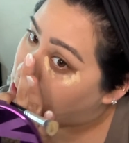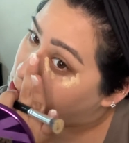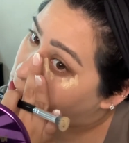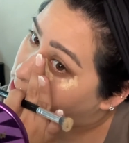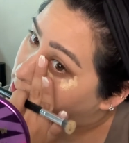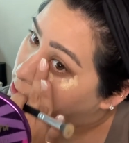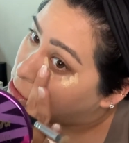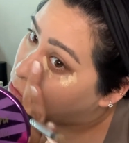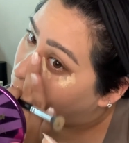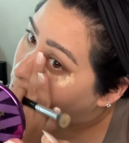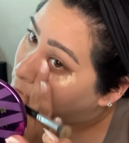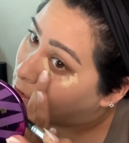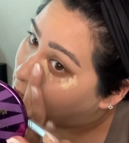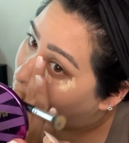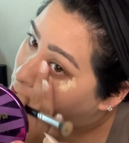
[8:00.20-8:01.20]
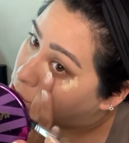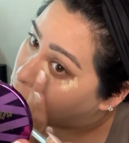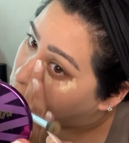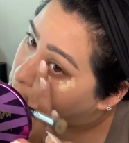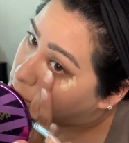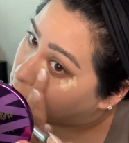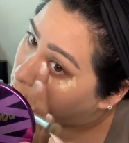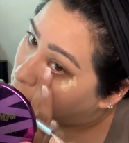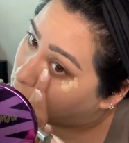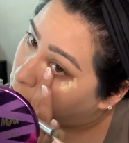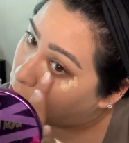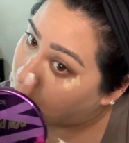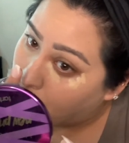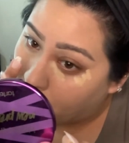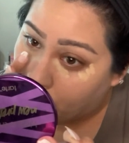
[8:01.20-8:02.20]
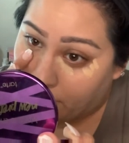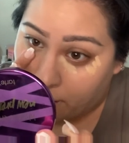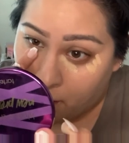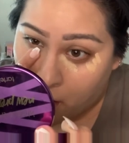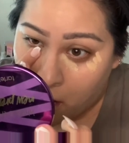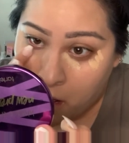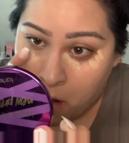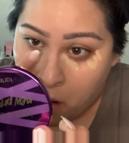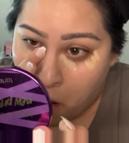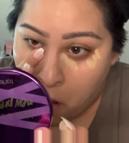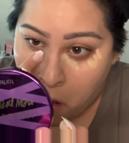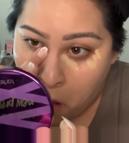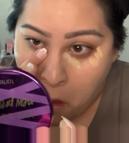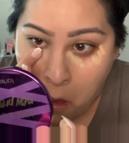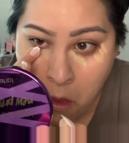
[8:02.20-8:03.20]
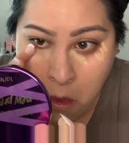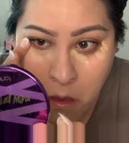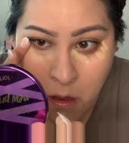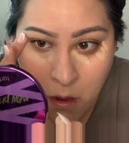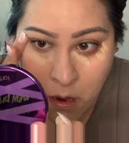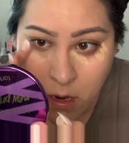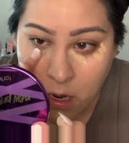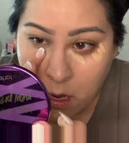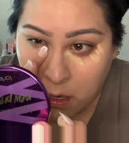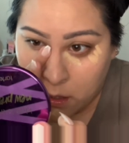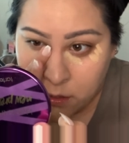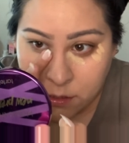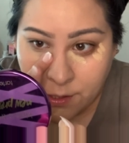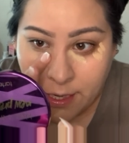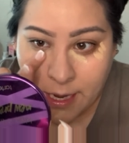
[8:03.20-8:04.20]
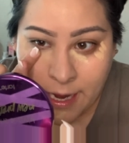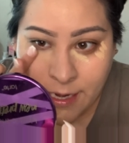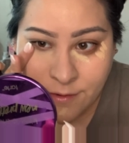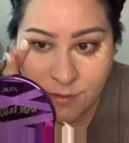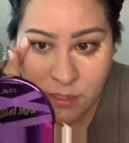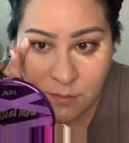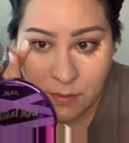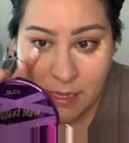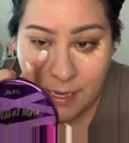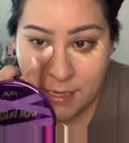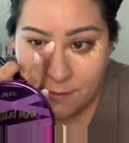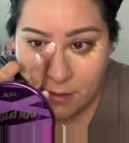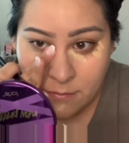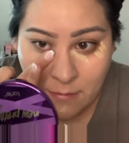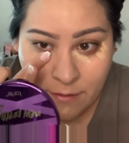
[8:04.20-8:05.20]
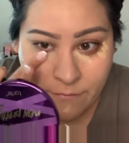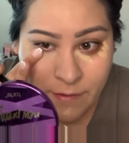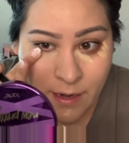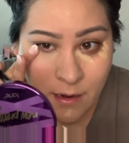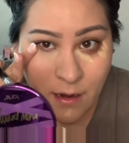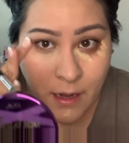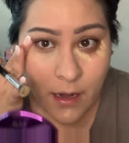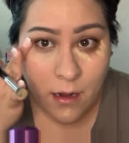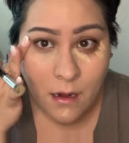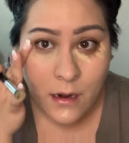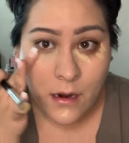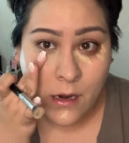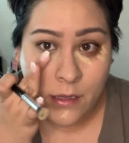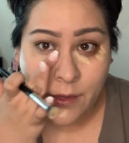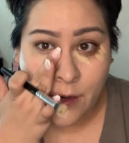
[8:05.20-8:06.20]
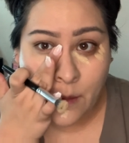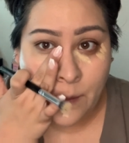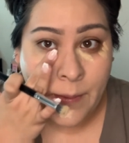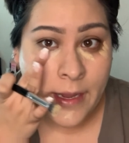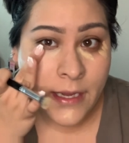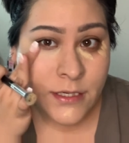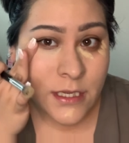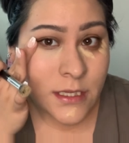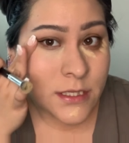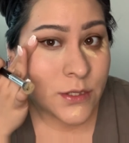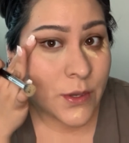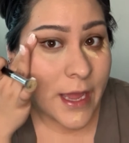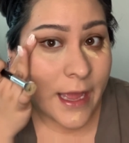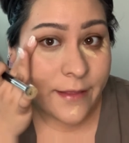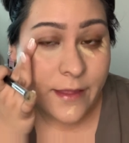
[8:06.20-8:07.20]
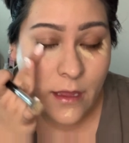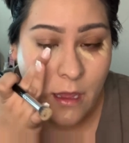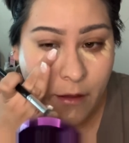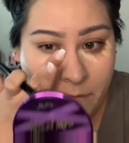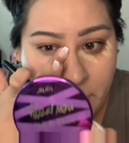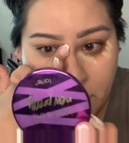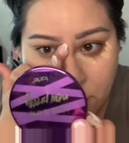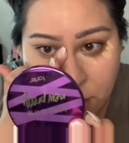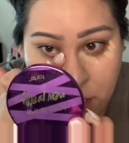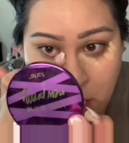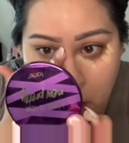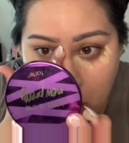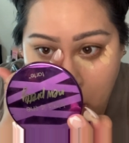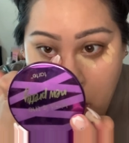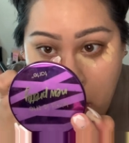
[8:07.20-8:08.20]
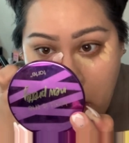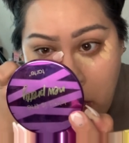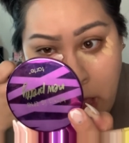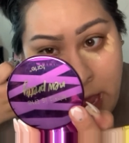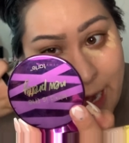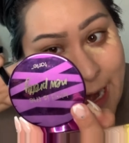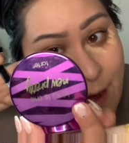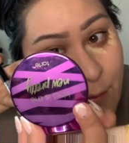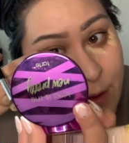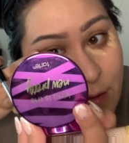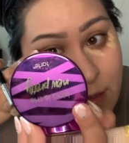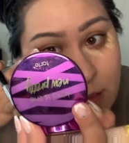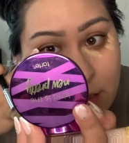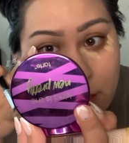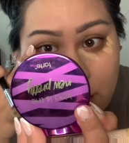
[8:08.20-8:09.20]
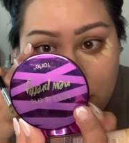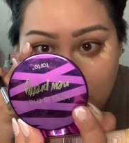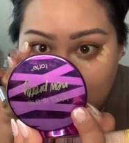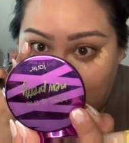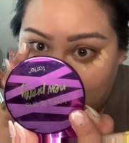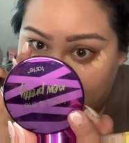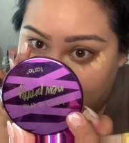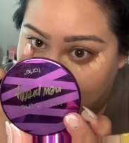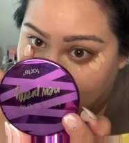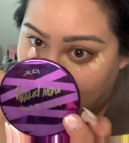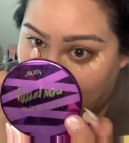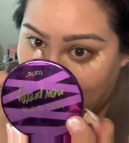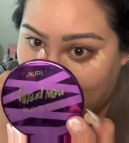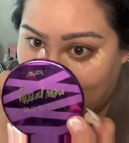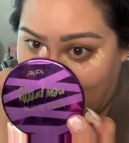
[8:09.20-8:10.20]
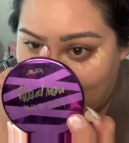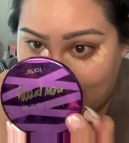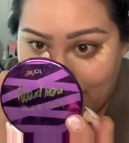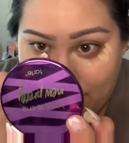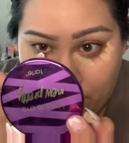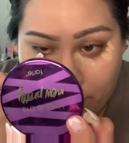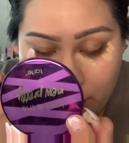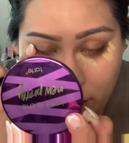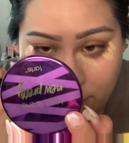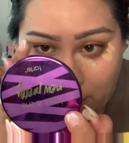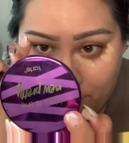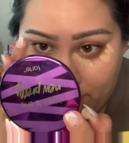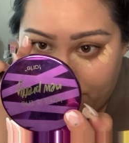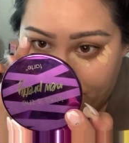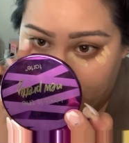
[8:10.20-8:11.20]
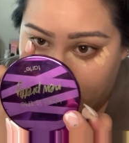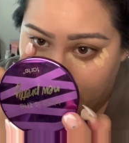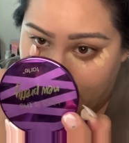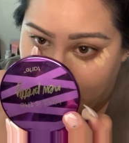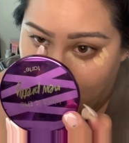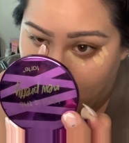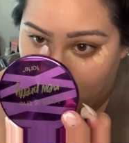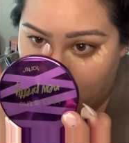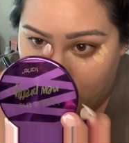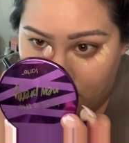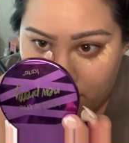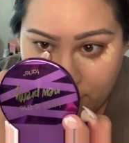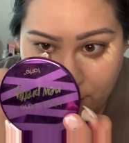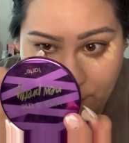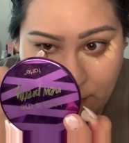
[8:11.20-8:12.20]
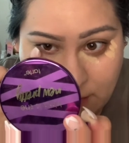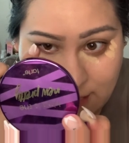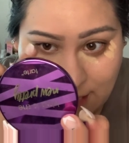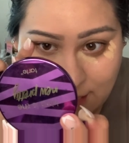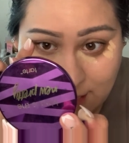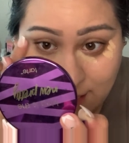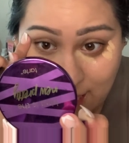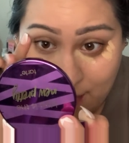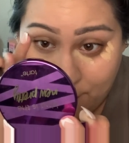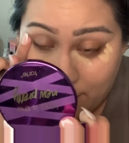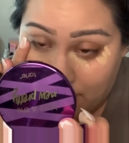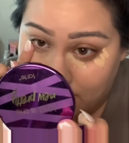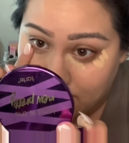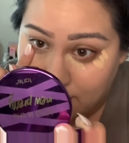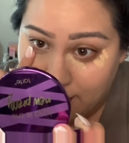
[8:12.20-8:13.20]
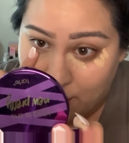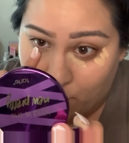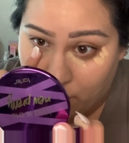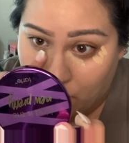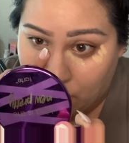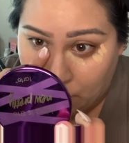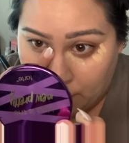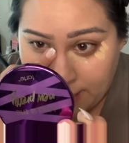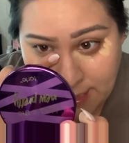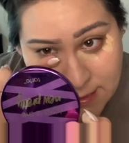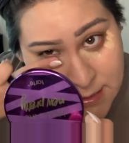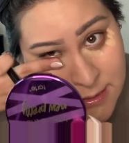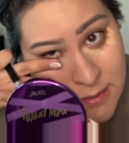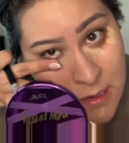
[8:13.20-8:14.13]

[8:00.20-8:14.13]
just enjoying my natural skin a little bit better. So I kind of just blend it with my finger here a little bit just to add the coverage. And I will set this lightly with my powder, not 100% set because it will crease